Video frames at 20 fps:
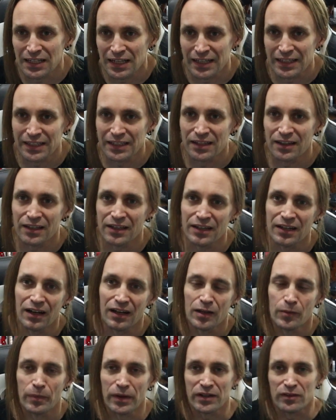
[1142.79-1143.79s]
like the
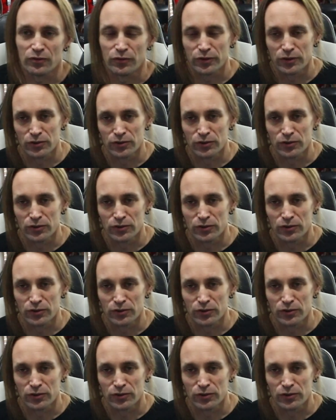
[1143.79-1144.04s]
Harley Benton